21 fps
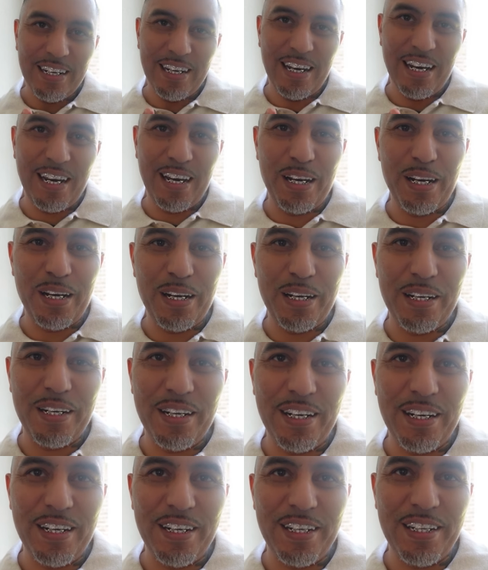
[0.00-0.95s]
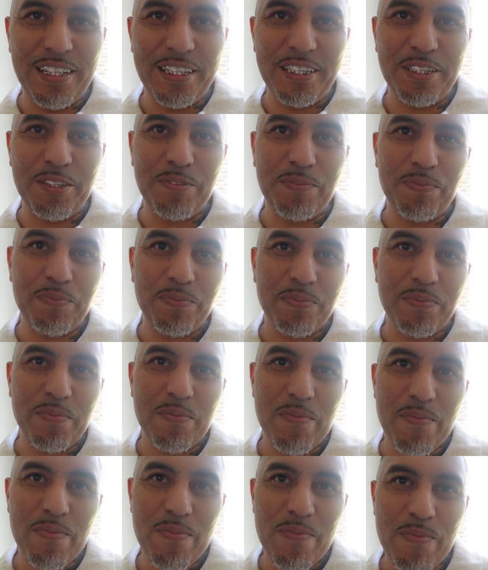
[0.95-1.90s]
And
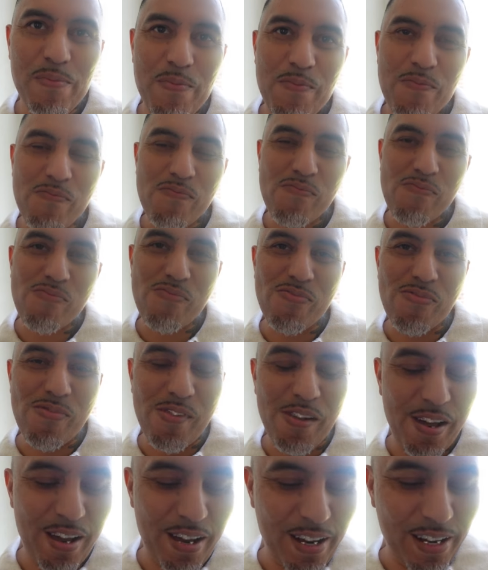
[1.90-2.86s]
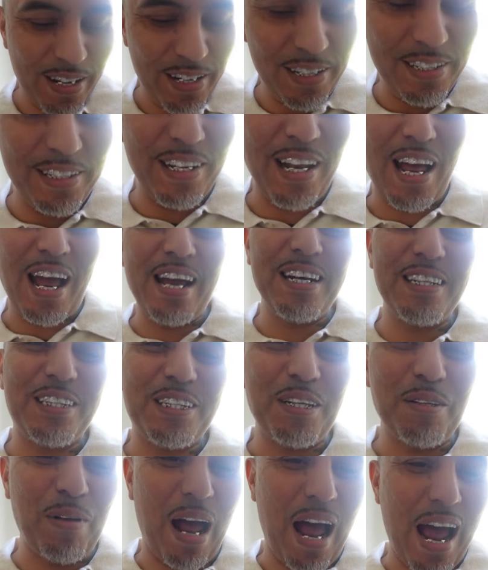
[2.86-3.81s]
uh Boy, you act like you ain't no professional. Like,
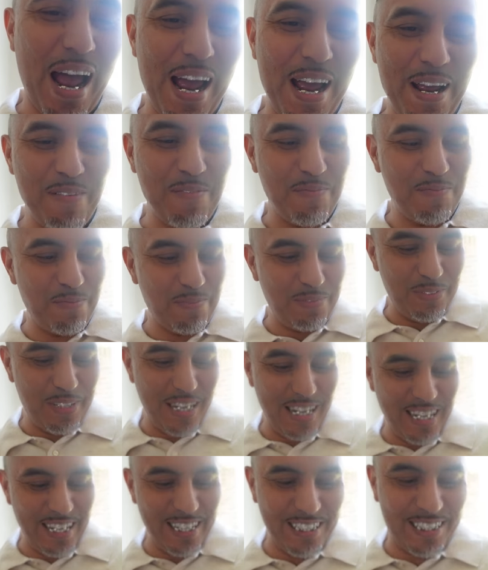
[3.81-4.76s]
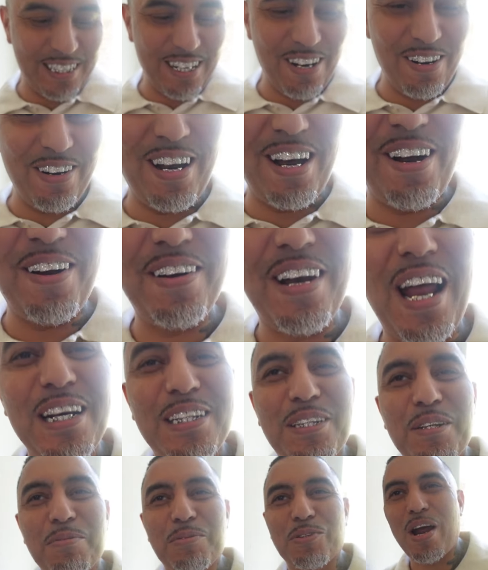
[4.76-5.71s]
I ain't did this so low.
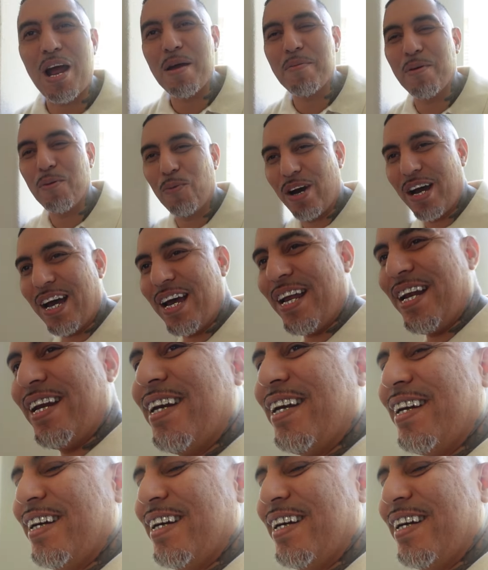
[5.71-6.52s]
Like, subscribe, and what?